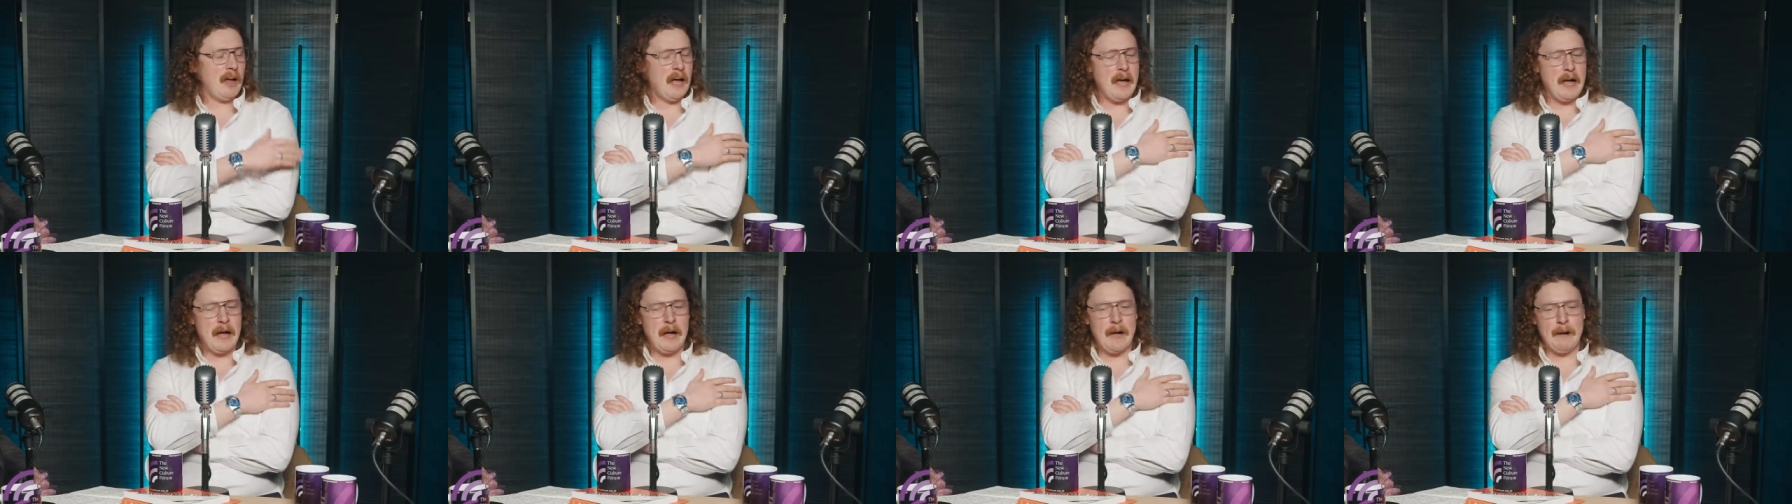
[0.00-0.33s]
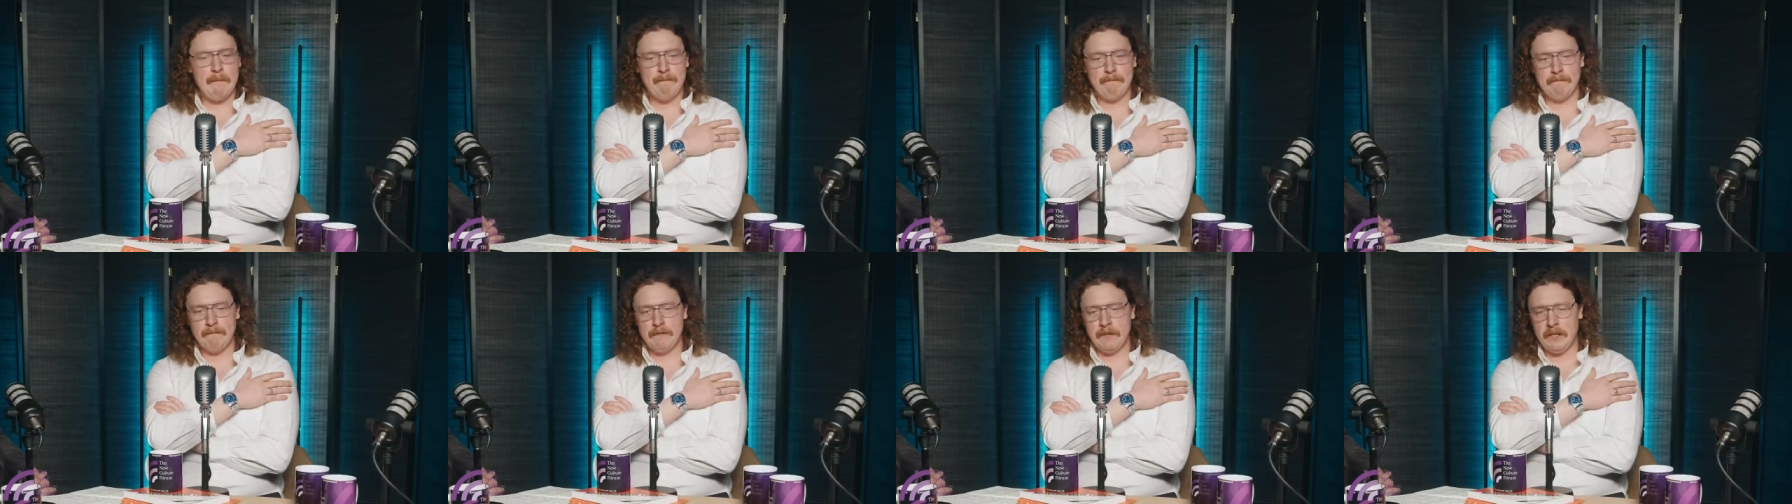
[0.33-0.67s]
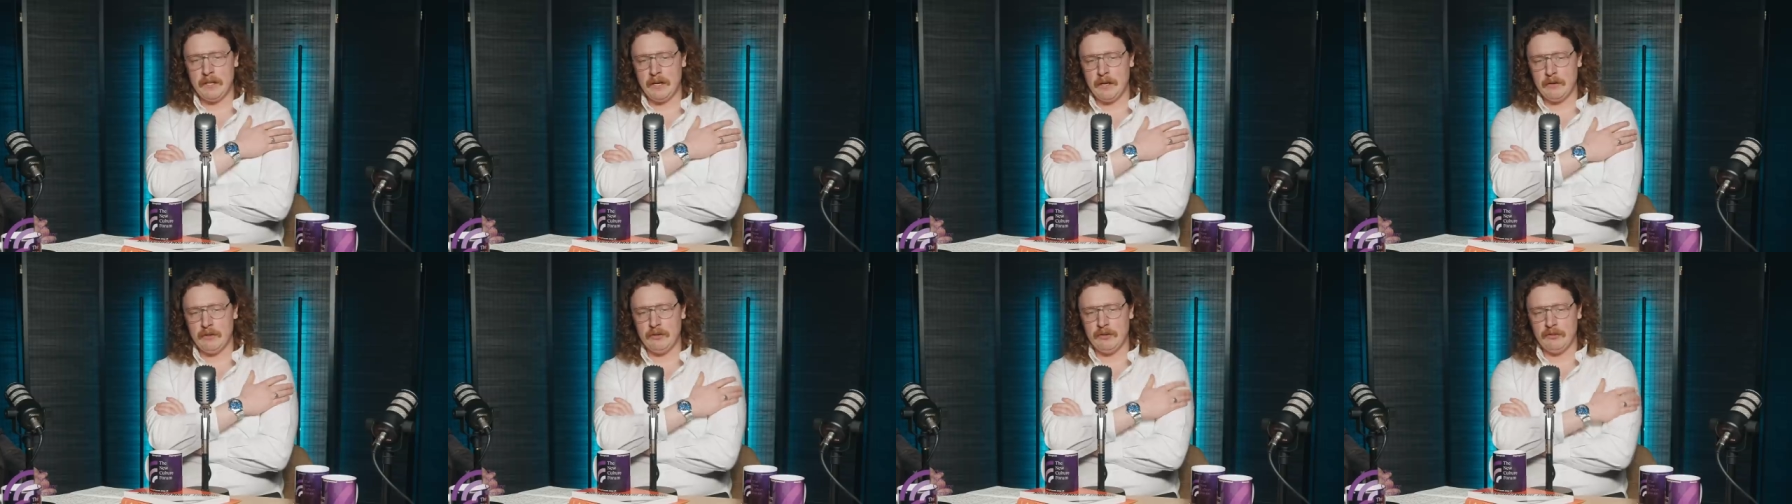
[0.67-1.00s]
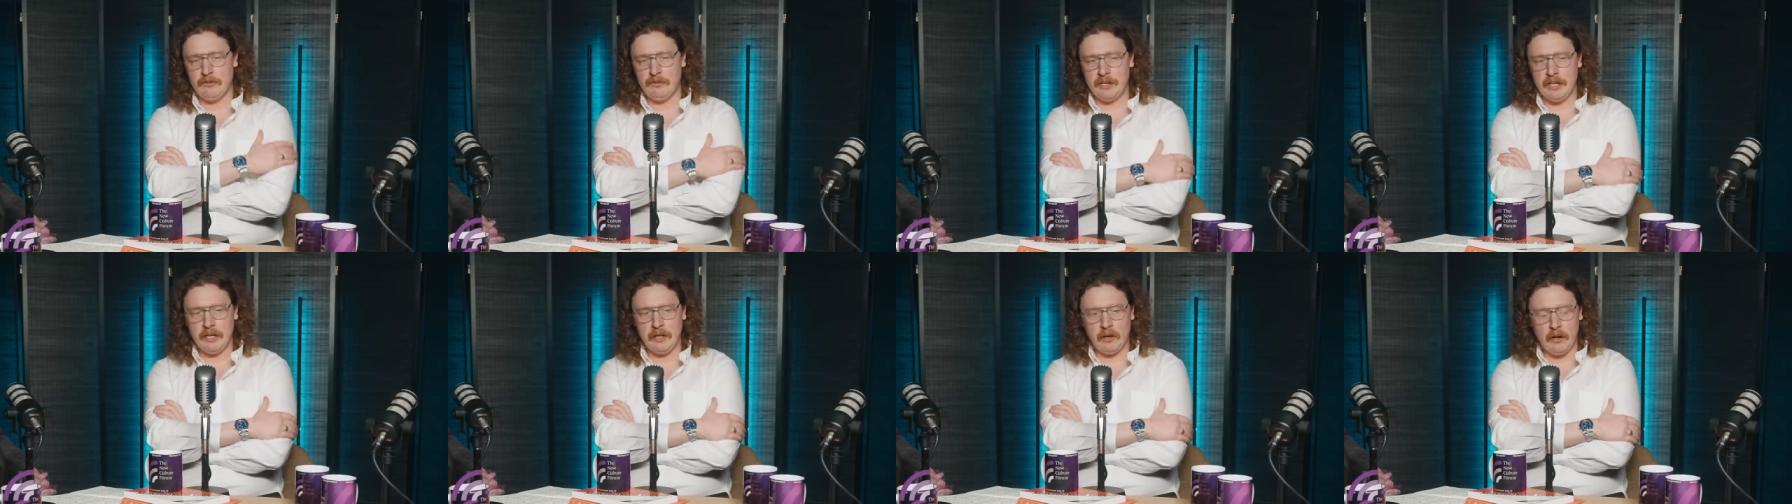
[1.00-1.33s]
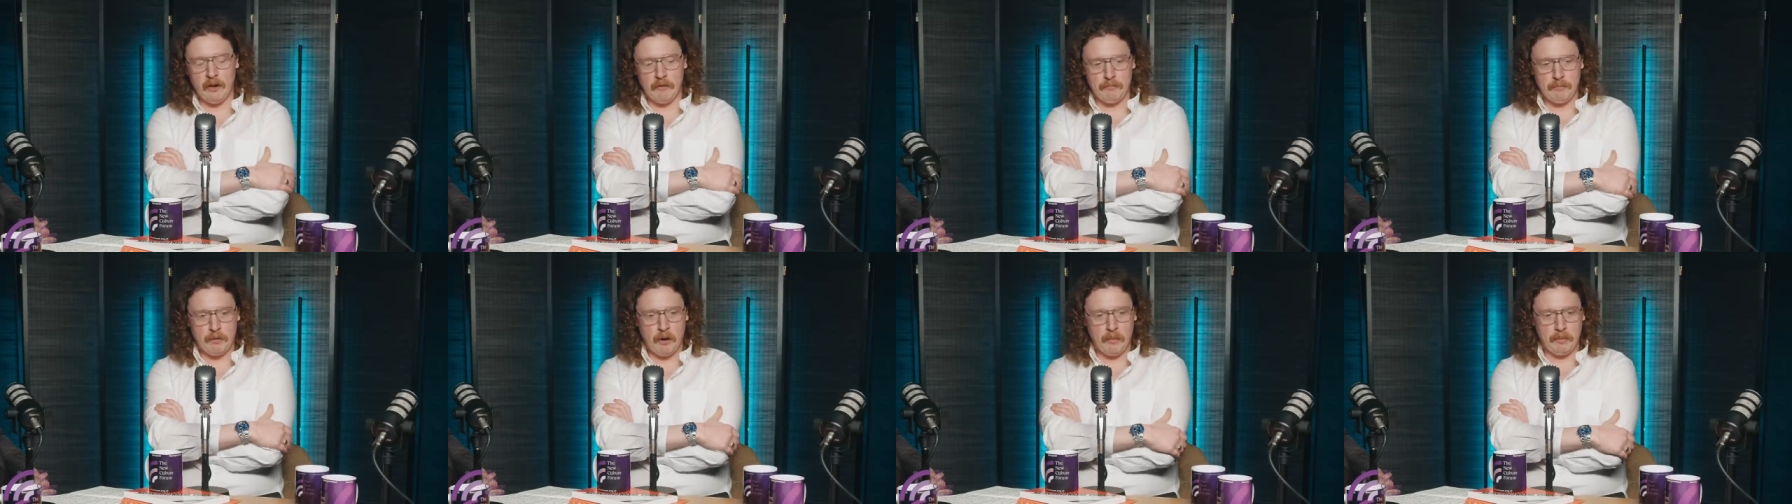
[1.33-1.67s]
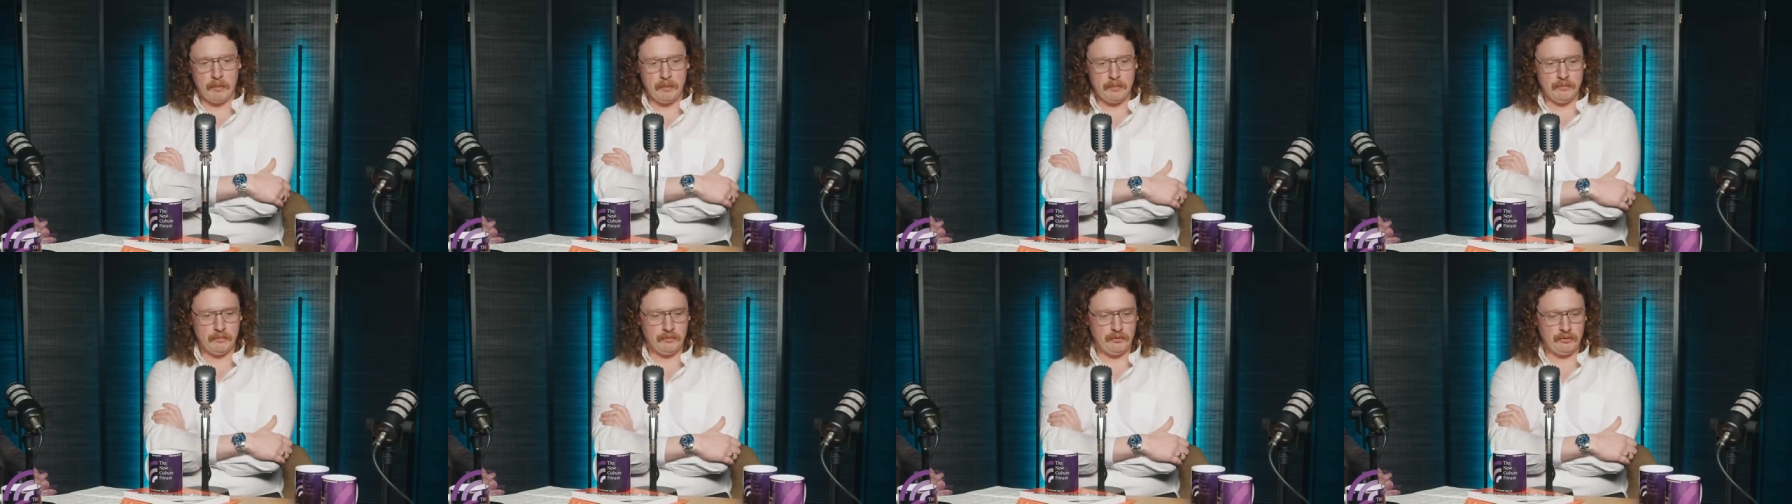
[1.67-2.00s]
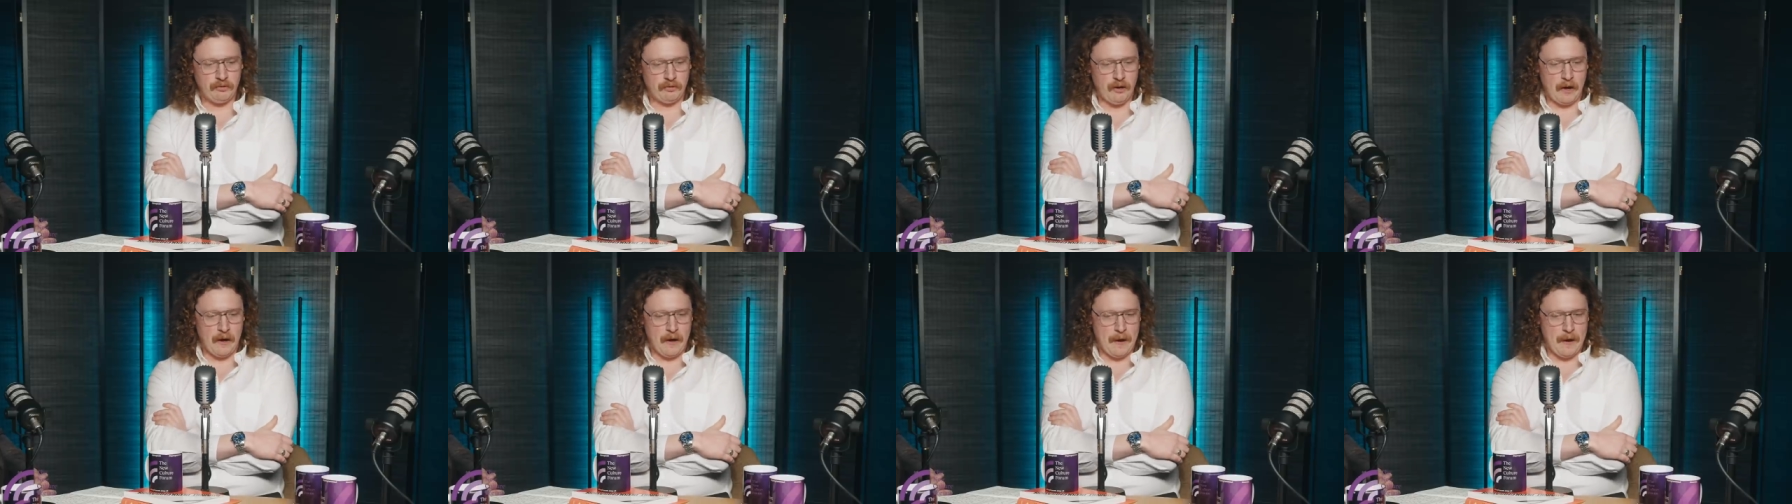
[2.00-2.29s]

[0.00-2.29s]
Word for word: Um, you know, you see a lot of problems